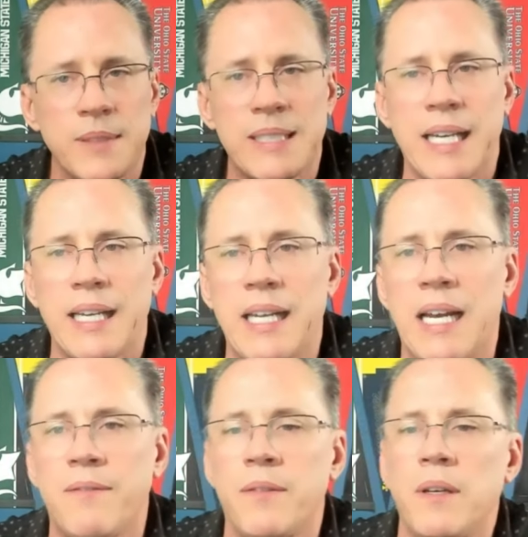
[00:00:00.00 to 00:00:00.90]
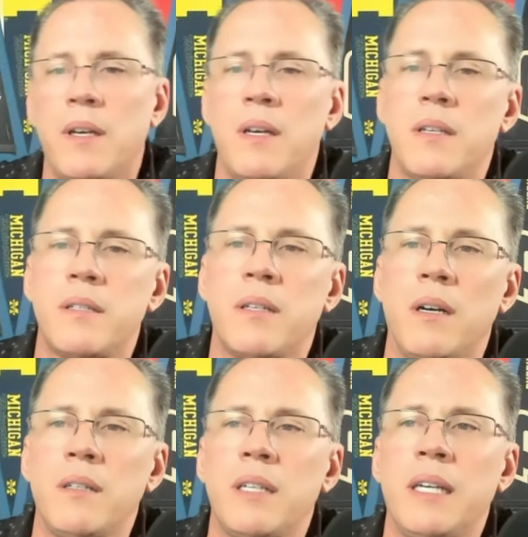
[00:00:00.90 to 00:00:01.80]
Second half
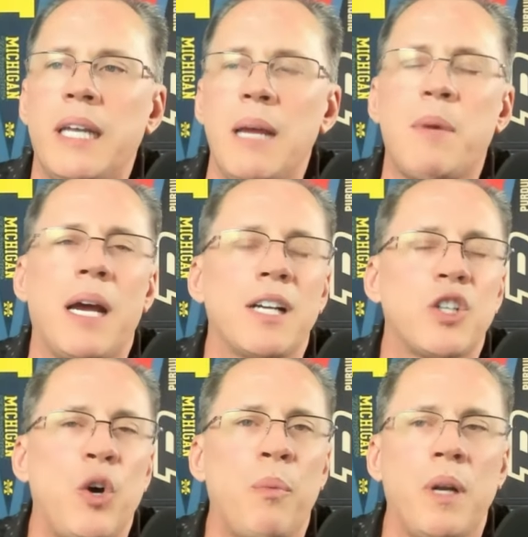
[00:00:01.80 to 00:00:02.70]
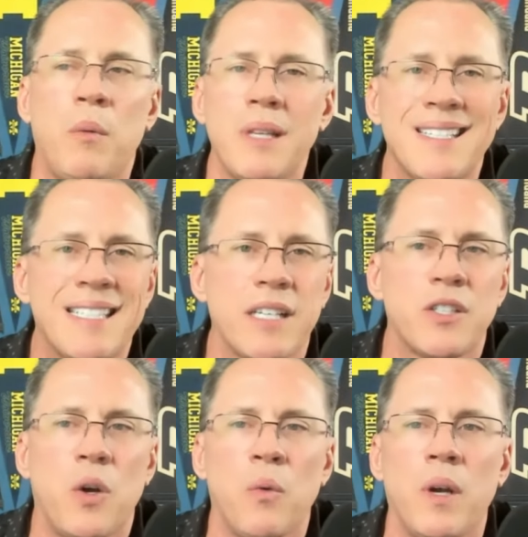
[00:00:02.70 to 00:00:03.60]
starts, and the Gamecocks open up with a
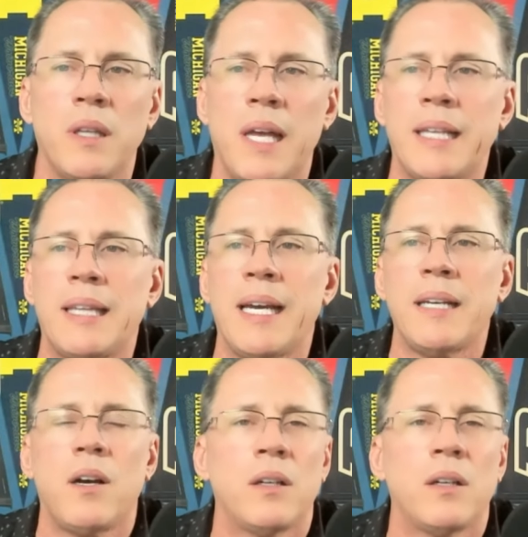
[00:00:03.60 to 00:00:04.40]
6-0 run like that.